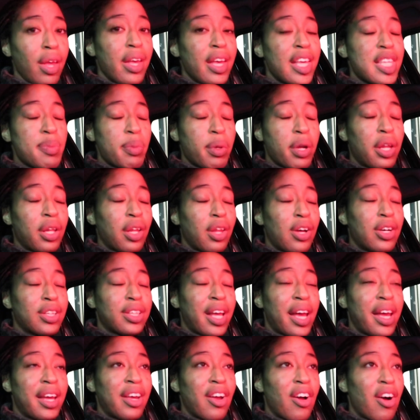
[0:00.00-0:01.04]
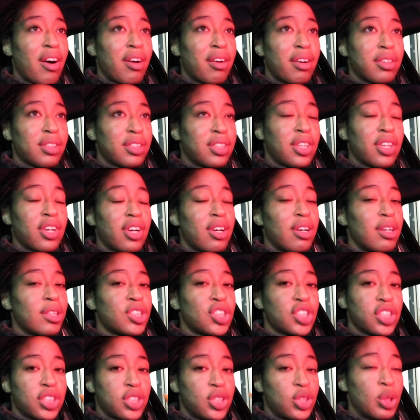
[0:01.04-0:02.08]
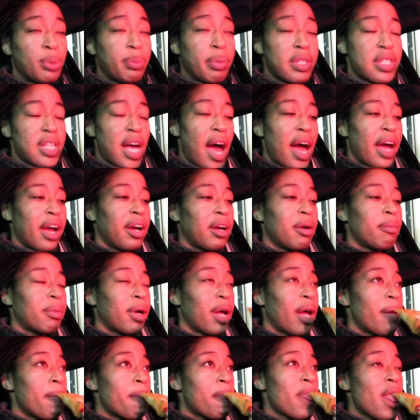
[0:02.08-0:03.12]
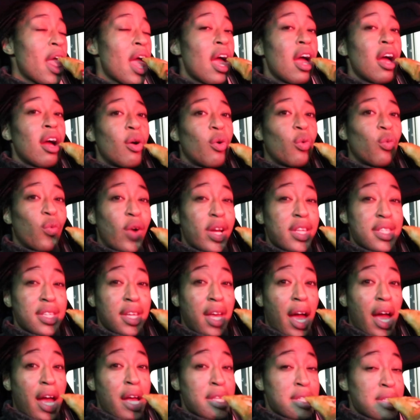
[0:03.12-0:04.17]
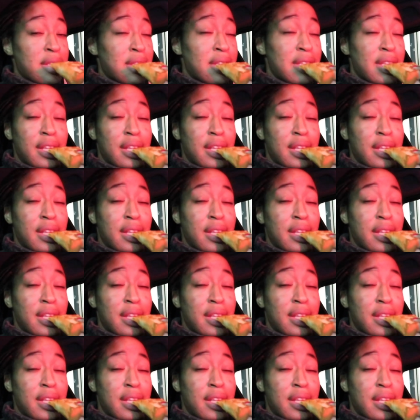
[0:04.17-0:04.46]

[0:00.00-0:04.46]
it's been a long day, y'all. Your girl is just super tired, but Raising Cane's